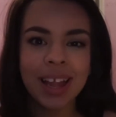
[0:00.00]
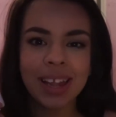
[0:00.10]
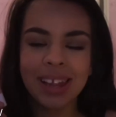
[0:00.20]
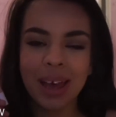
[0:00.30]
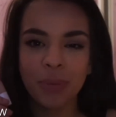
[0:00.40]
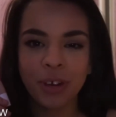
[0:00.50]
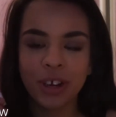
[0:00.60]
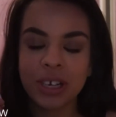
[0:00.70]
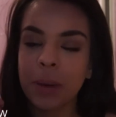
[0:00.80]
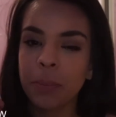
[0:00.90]
let me
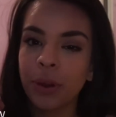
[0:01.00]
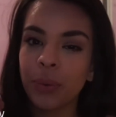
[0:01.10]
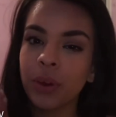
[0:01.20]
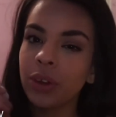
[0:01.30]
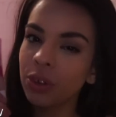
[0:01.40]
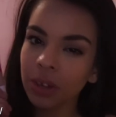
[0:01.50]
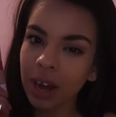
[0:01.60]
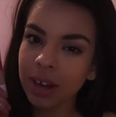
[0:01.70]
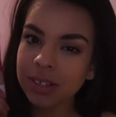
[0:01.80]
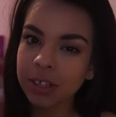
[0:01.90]
know down below what you
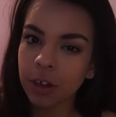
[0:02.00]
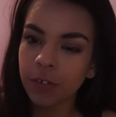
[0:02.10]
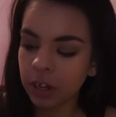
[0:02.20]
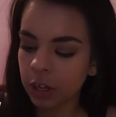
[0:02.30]
guys think of it.